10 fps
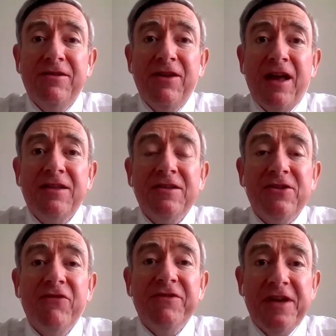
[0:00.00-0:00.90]
at the
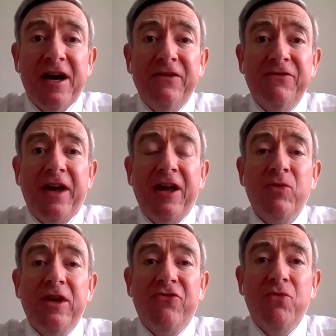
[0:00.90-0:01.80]
service of, and
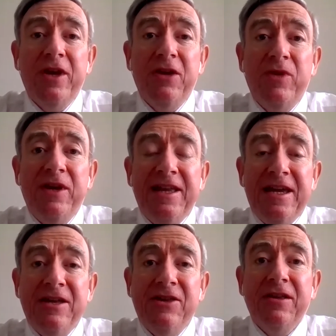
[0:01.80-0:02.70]
we
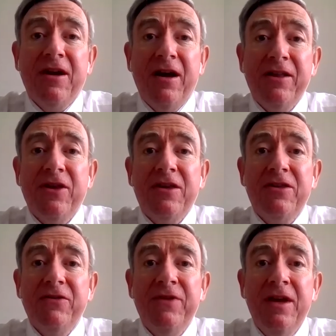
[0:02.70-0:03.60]
lead in the context
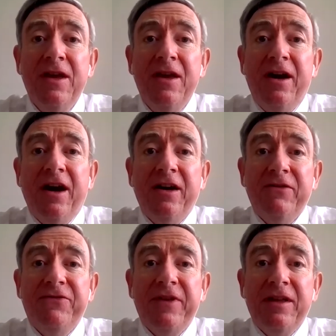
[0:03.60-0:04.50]

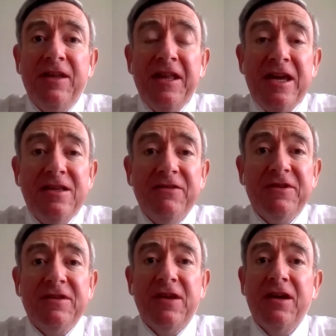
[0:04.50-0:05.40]
of the needs of
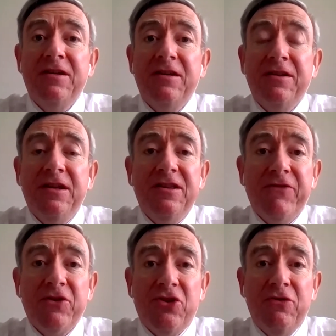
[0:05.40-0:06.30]
society, the needs of
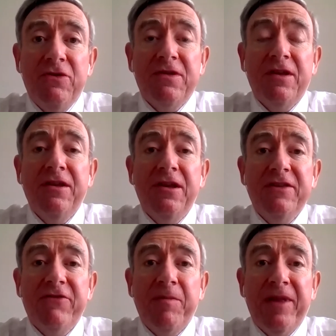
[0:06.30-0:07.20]
our students, and the needs
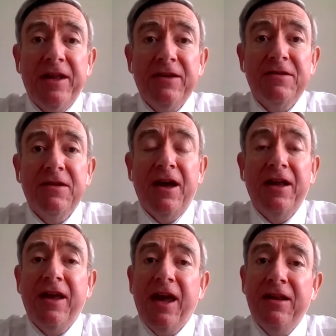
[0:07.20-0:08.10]
of our planet.
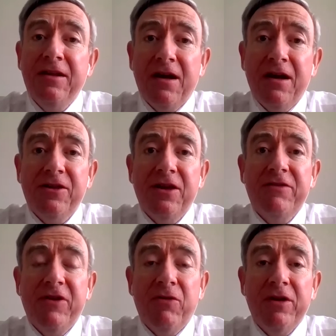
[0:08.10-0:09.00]
And again, in the context
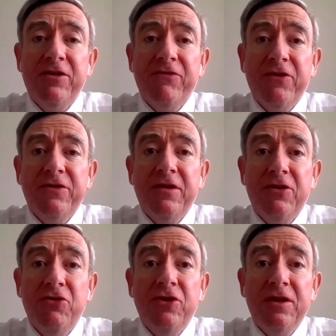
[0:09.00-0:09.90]
of equality, diversity,
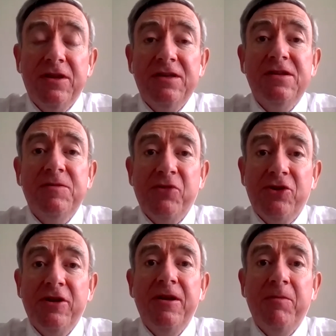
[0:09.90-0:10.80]
inclusion, this is
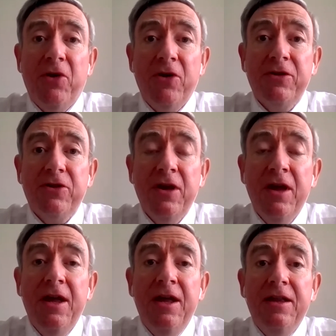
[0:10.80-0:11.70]
particularly important.
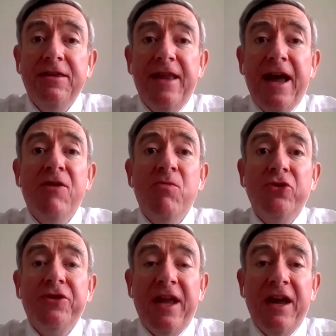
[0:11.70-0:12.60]
Now
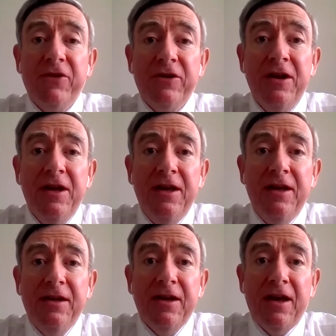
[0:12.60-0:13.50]
more than ever,
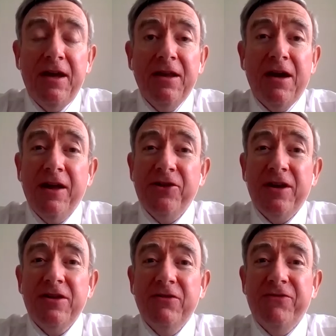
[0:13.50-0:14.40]
in the
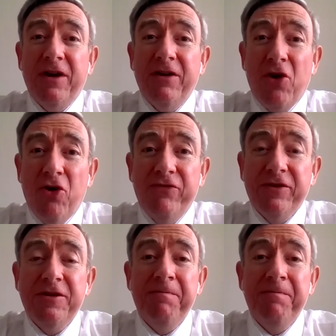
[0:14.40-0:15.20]
context of COVID,